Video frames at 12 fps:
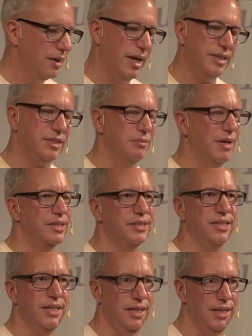
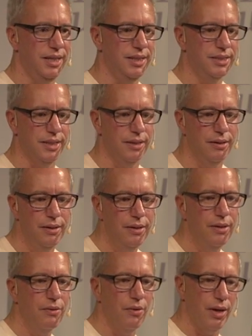SMS, easy,
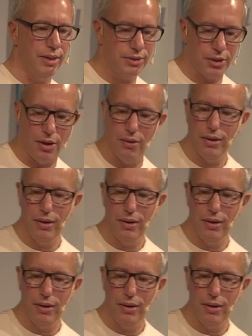right? So